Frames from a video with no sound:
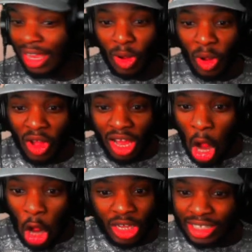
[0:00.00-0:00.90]
Like
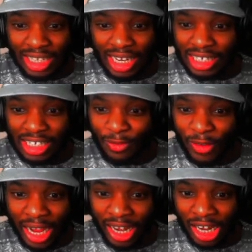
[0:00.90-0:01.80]
all you see is just
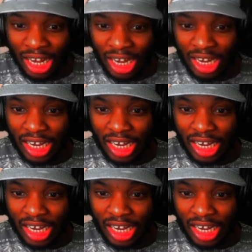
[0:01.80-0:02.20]
fire.